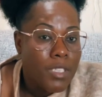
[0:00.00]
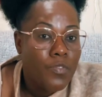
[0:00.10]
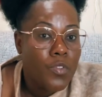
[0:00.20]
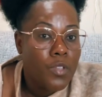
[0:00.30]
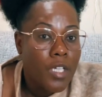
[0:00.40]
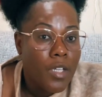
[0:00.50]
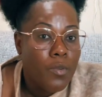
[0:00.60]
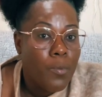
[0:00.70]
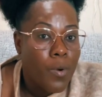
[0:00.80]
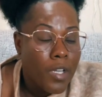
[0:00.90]
but if you
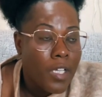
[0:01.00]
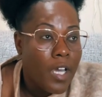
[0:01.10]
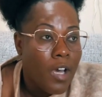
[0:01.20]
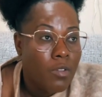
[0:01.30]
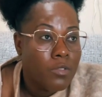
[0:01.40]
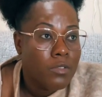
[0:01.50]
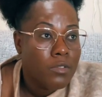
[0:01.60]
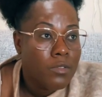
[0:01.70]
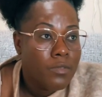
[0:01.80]
can work it out,